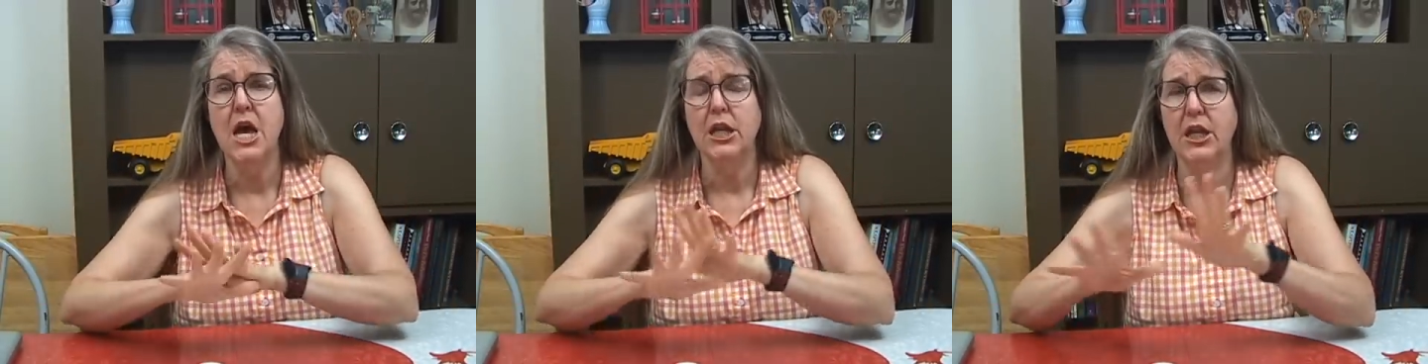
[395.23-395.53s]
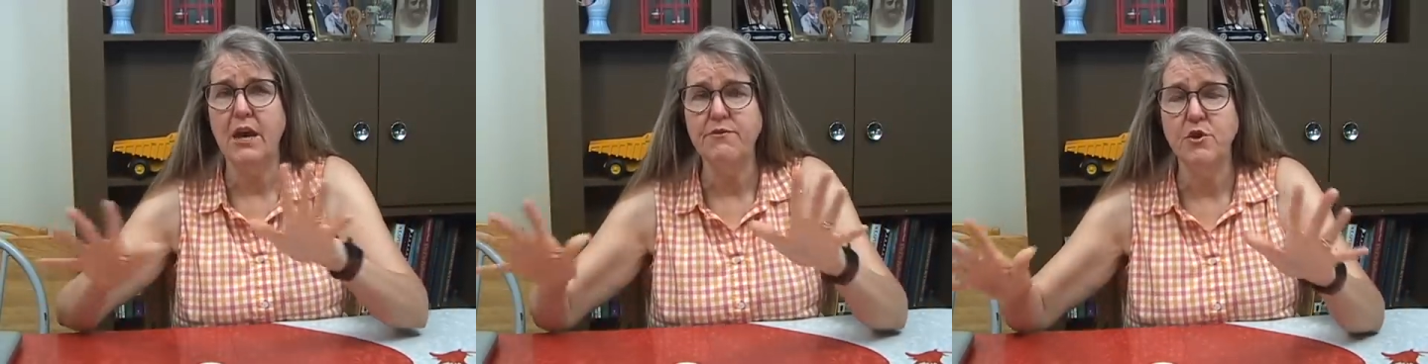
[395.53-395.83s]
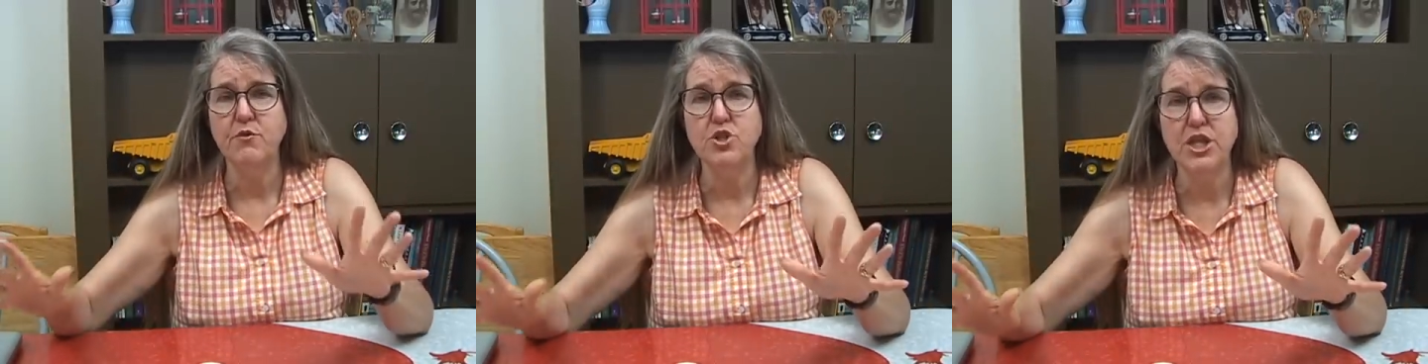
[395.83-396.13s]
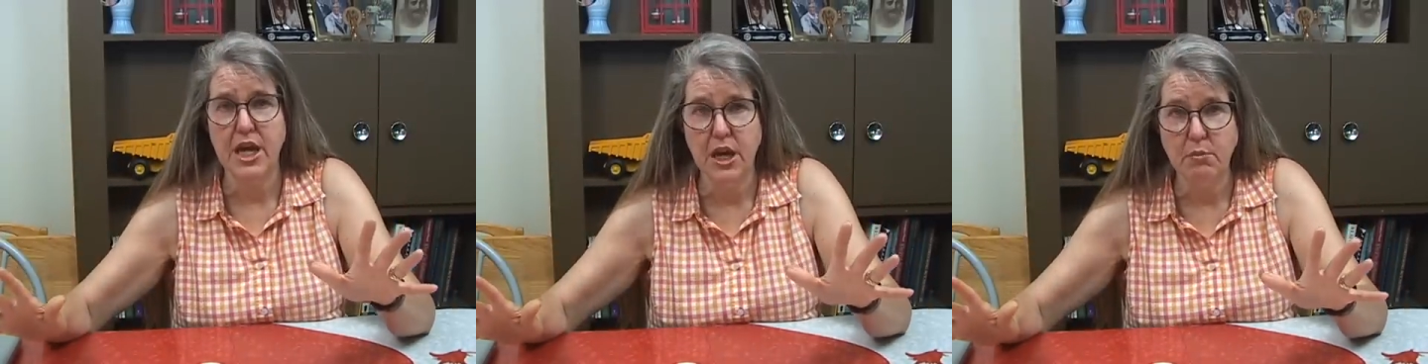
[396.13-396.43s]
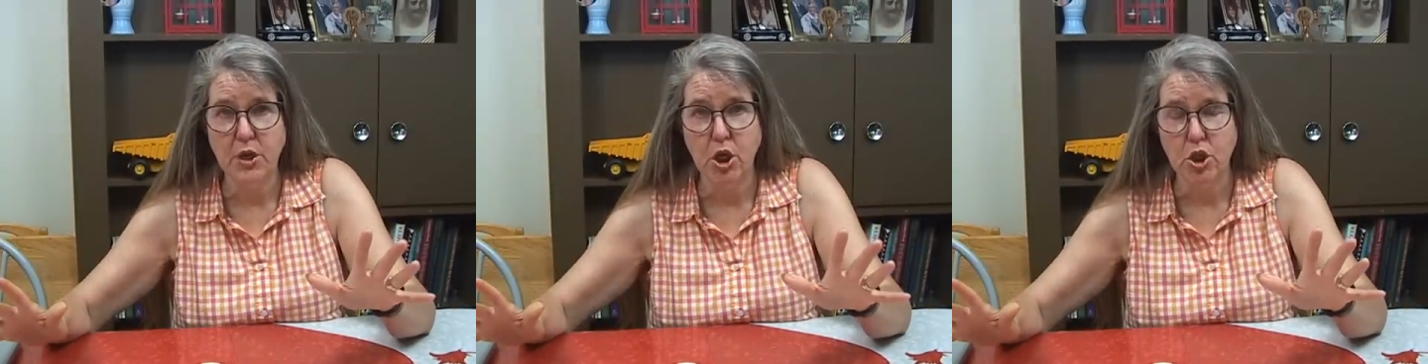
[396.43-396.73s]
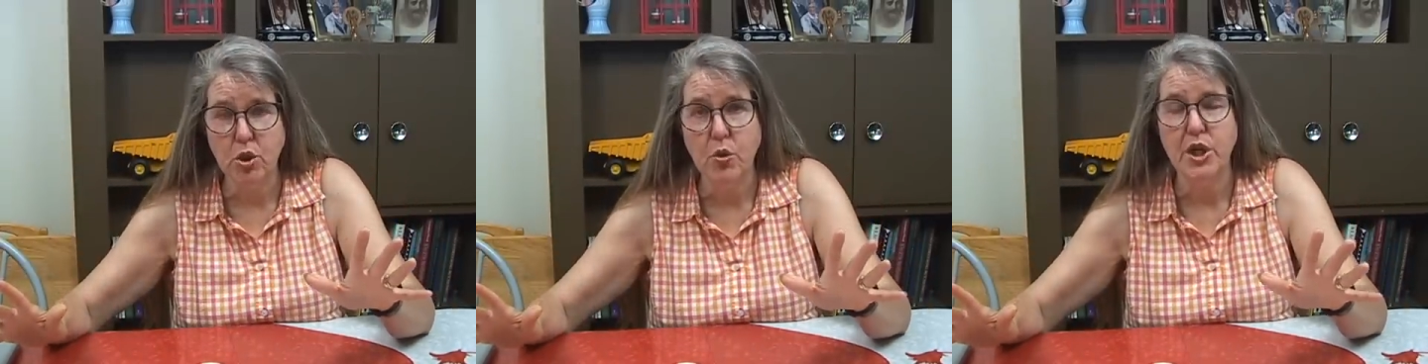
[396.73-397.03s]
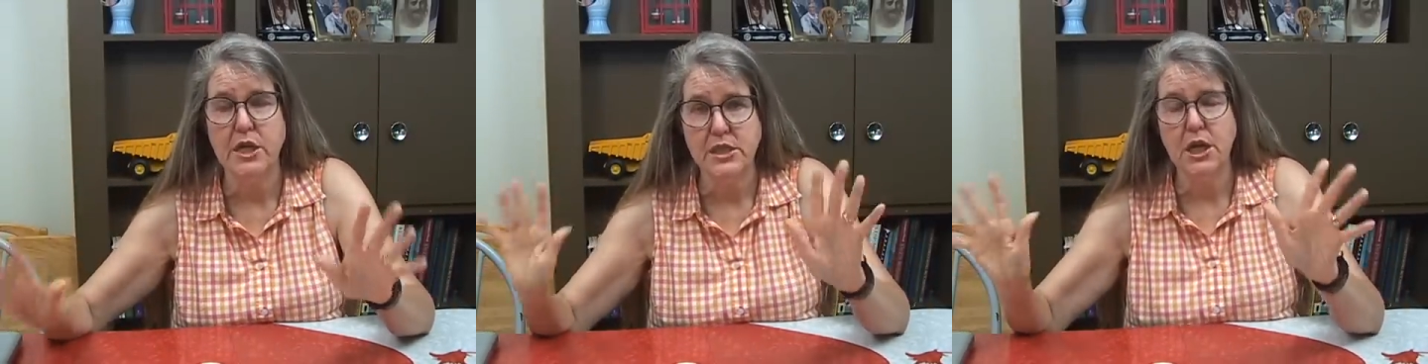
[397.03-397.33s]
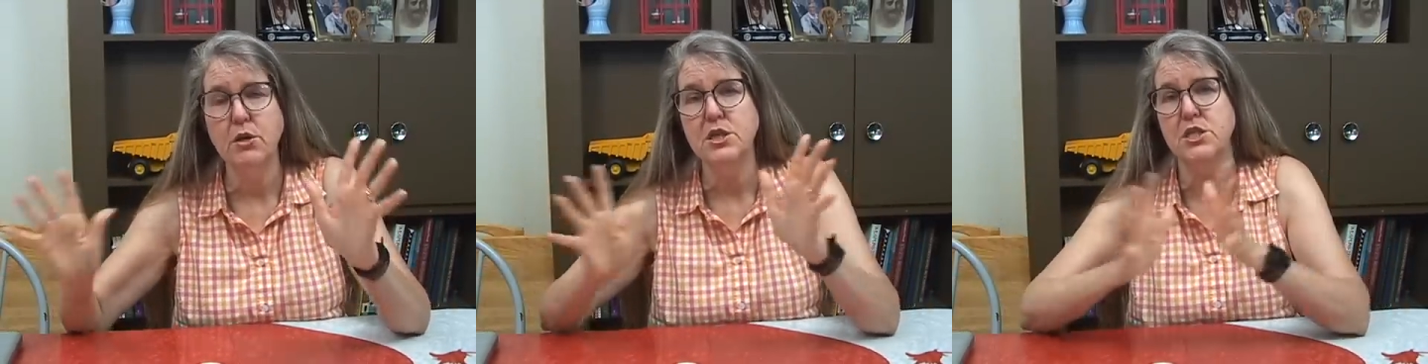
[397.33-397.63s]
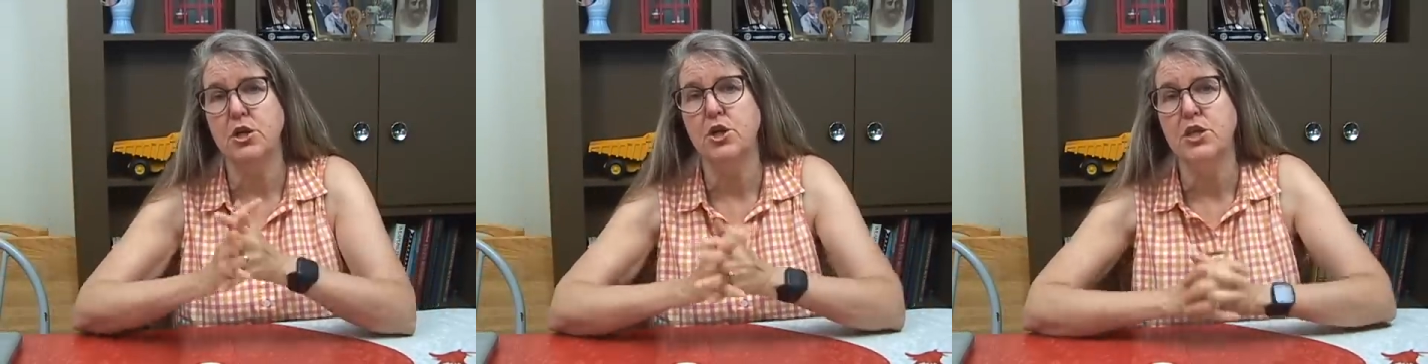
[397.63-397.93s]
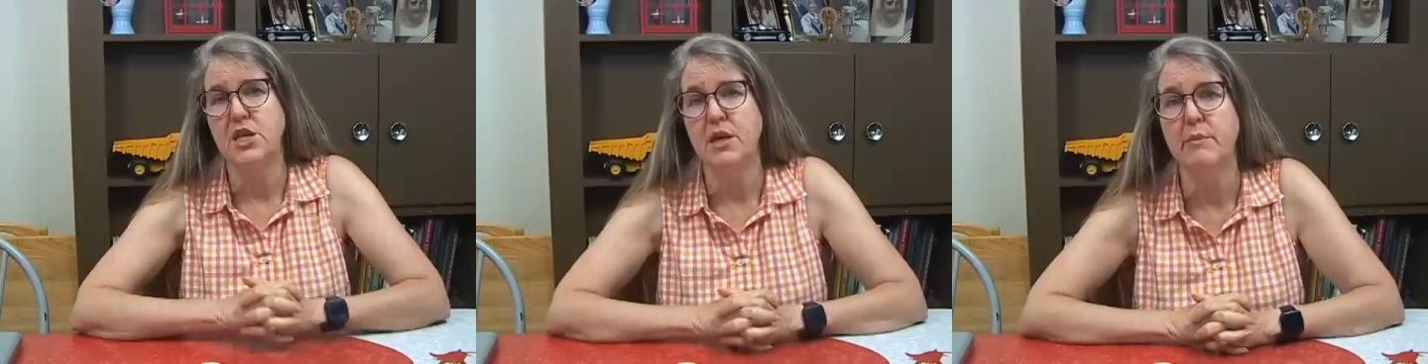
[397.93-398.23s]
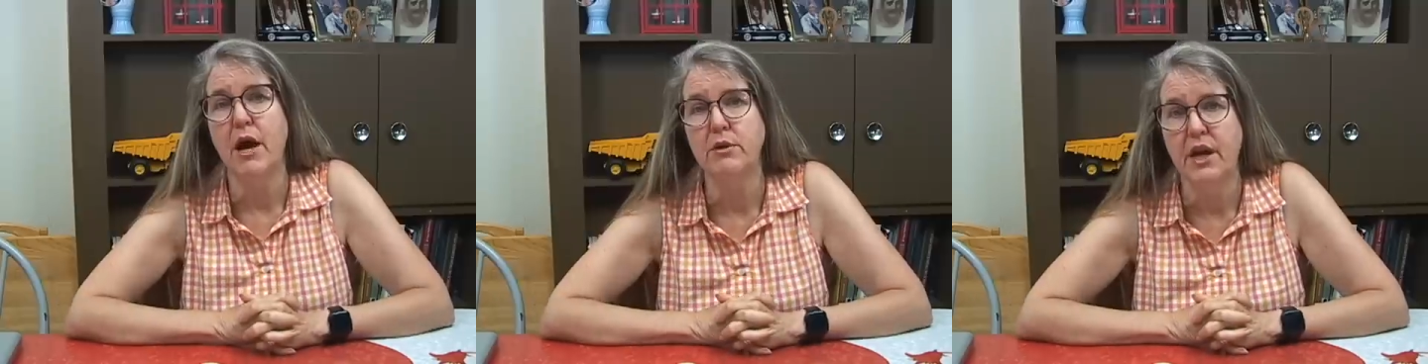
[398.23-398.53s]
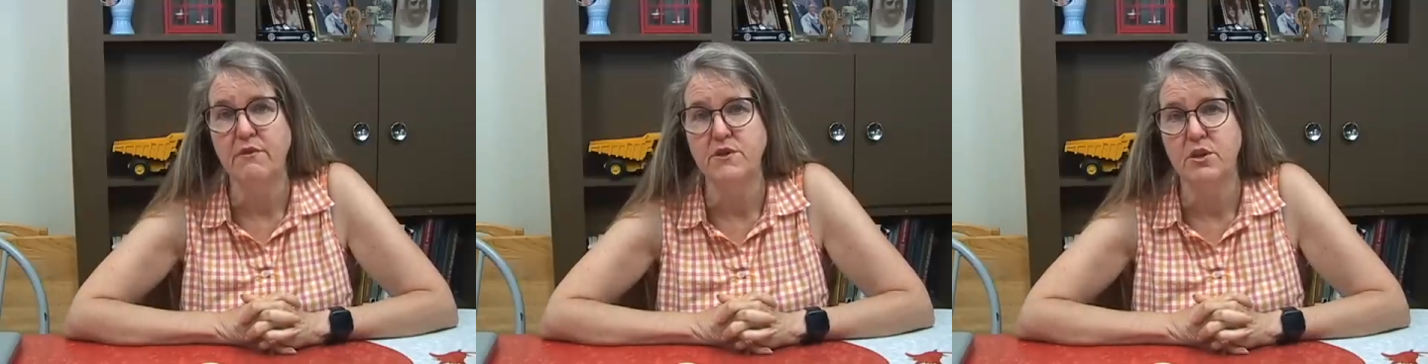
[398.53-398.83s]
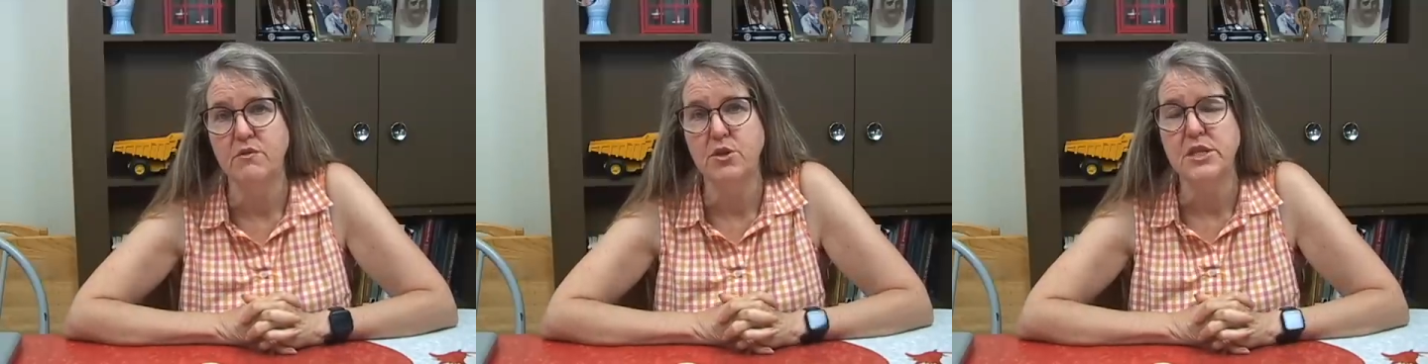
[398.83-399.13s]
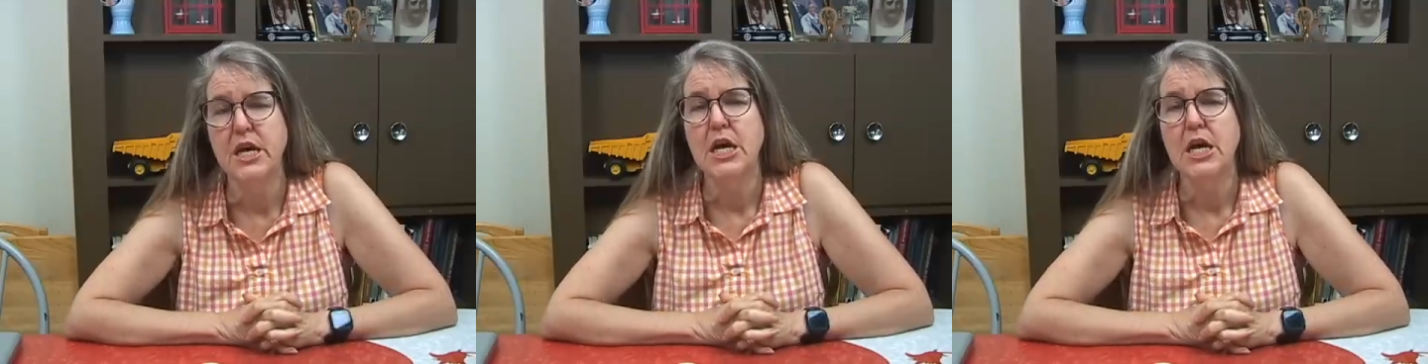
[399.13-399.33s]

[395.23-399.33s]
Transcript: Leftovers can be glorious. Here's the good thing about leftovers.